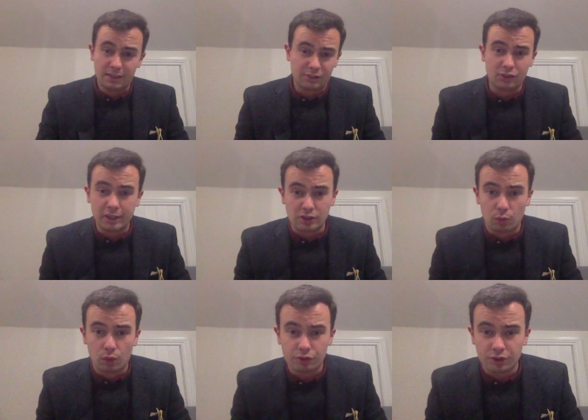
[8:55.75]
this nine to
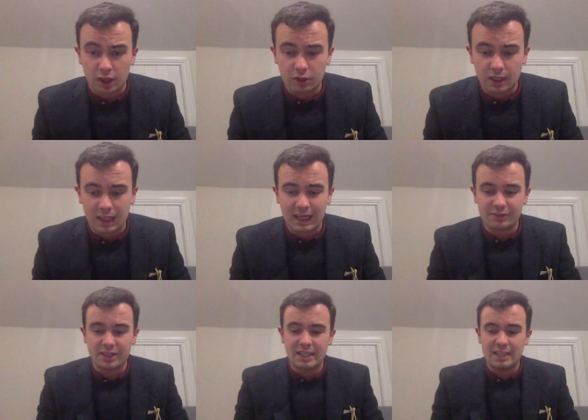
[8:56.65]
one's not going to
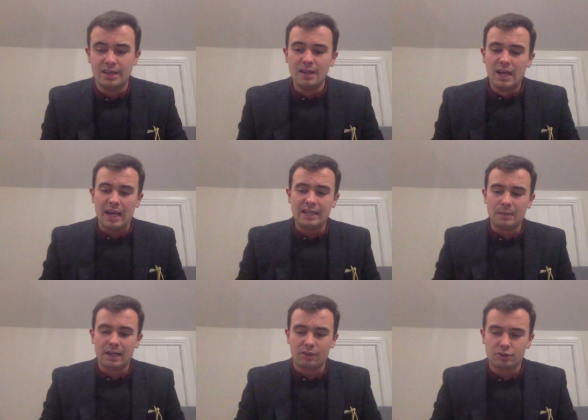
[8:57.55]
last any any
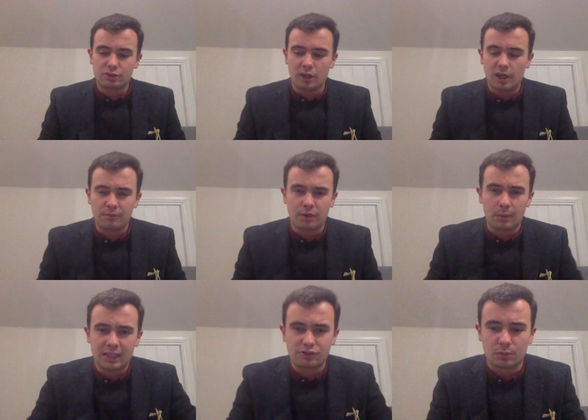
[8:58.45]
matter of time for
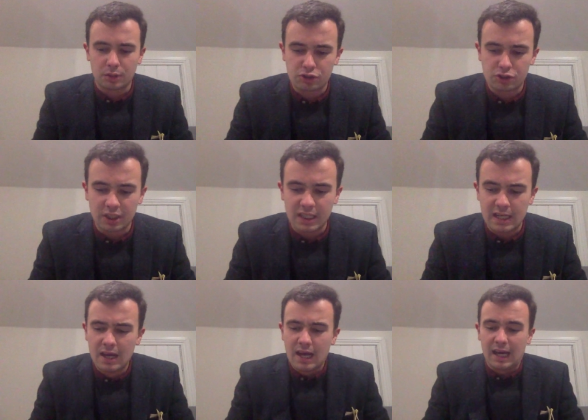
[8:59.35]
Master
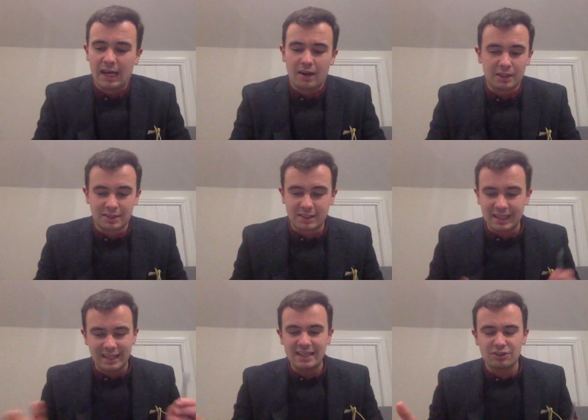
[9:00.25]
McShee. Uh, I
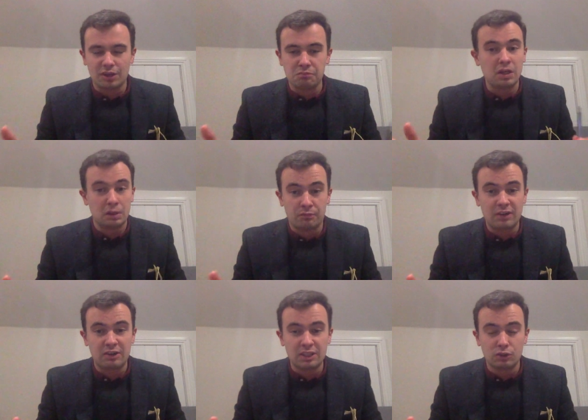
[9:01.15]
think he's a, a,
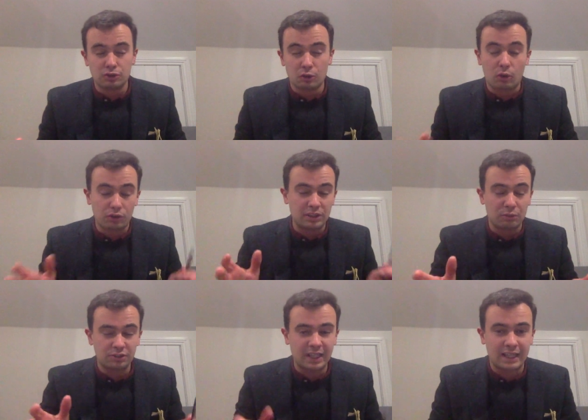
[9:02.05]
very good horse. He
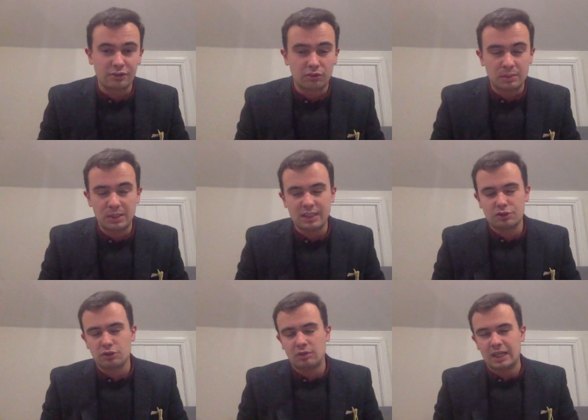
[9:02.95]
was second, only beaten
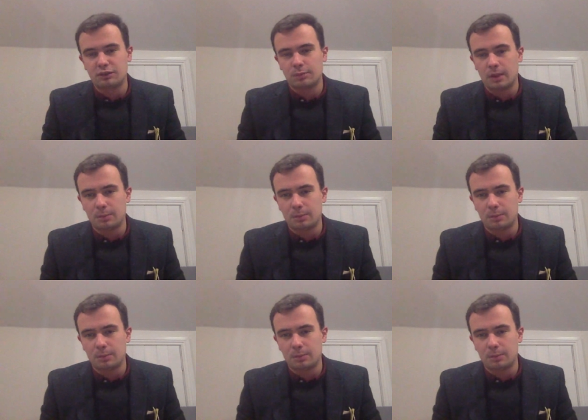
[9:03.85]
two lengths by